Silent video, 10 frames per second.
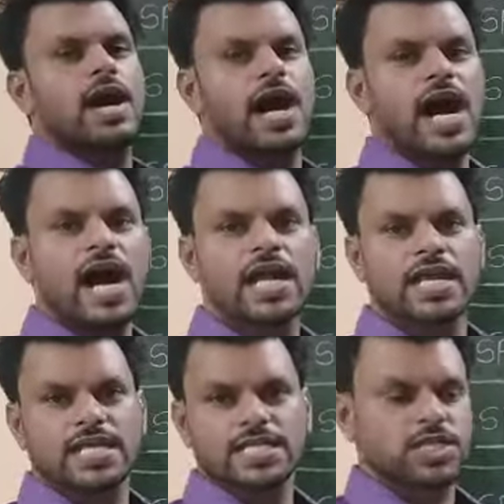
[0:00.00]
are
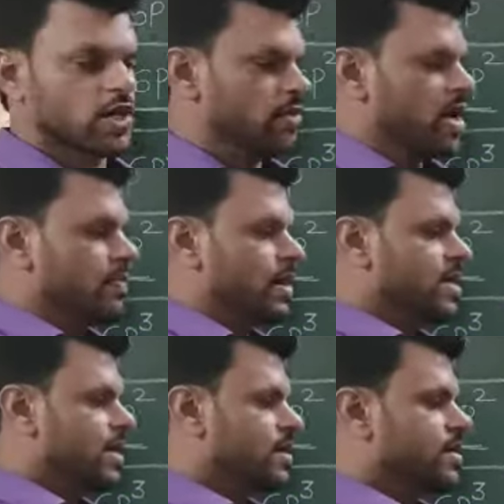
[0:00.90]
in the square
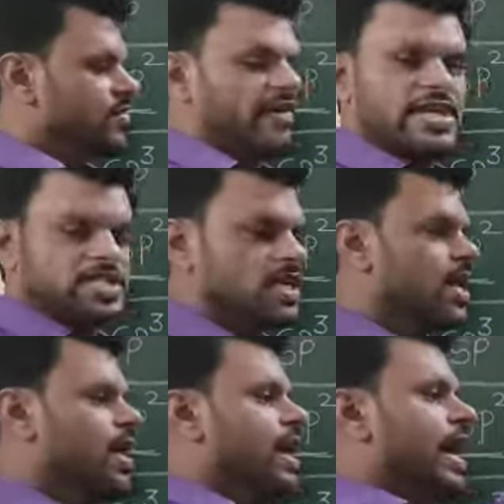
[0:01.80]
planar
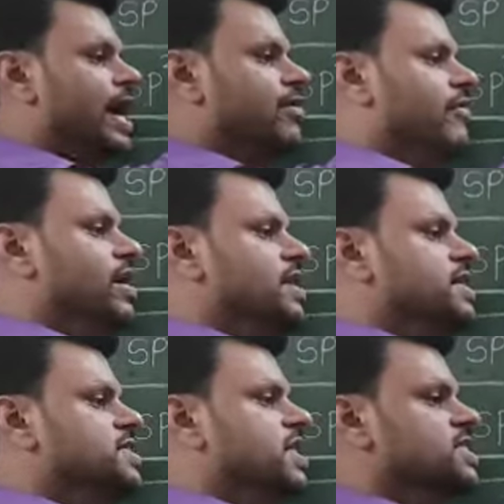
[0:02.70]
fashion, and
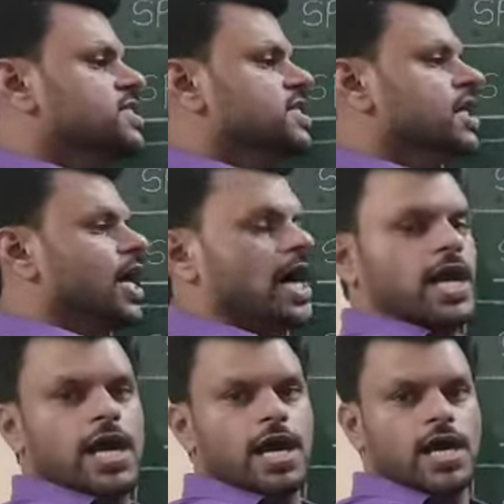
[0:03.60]
1 is just
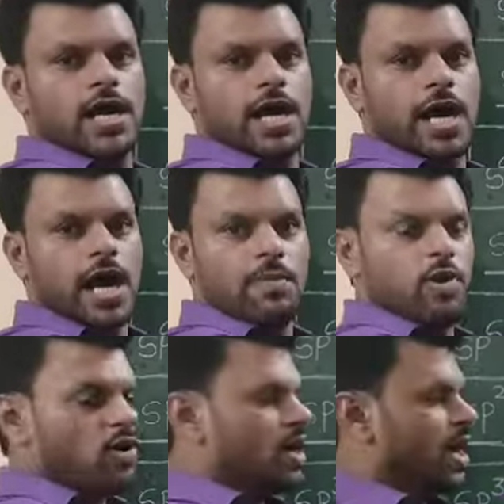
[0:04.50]

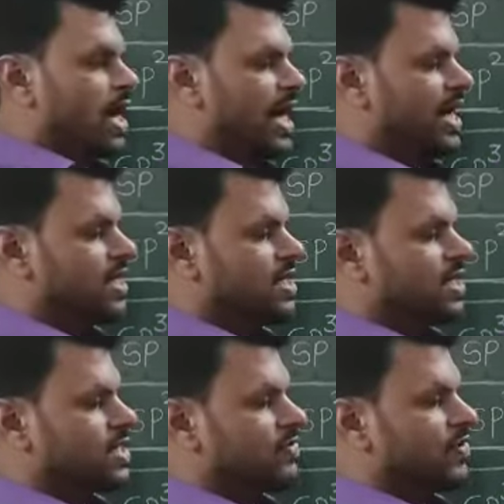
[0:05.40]
above and
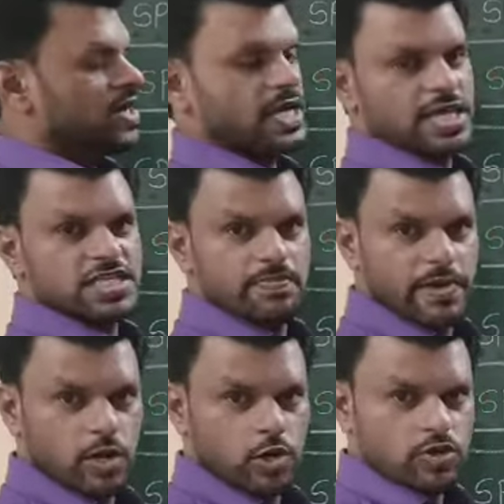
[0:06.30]
1 is
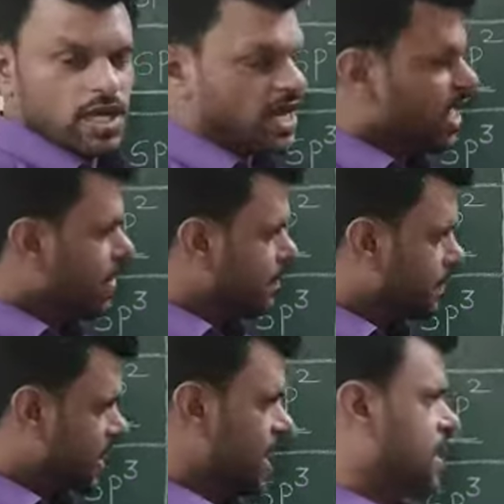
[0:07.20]
below to the
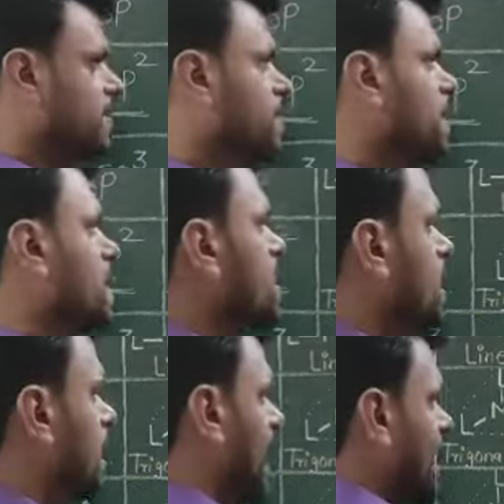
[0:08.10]
plane.
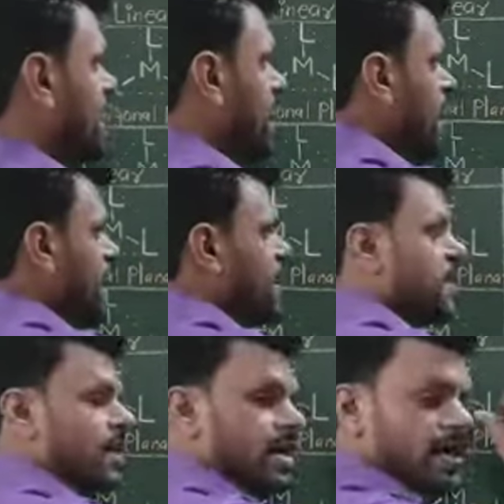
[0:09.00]
And
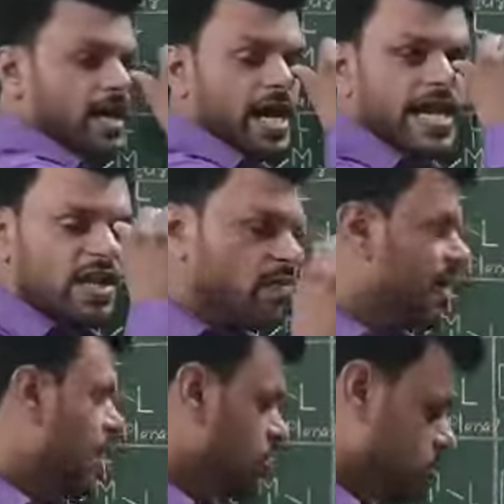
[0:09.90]
here again we
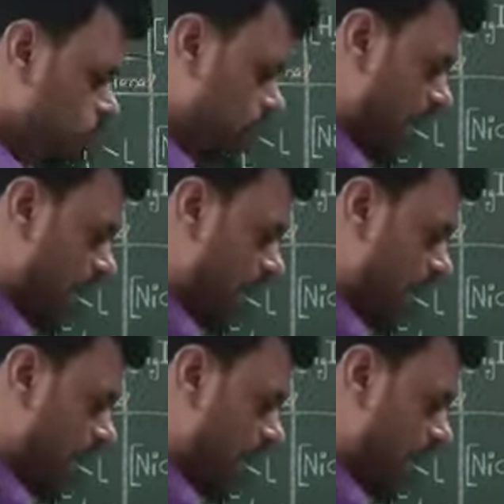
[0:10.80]
have 2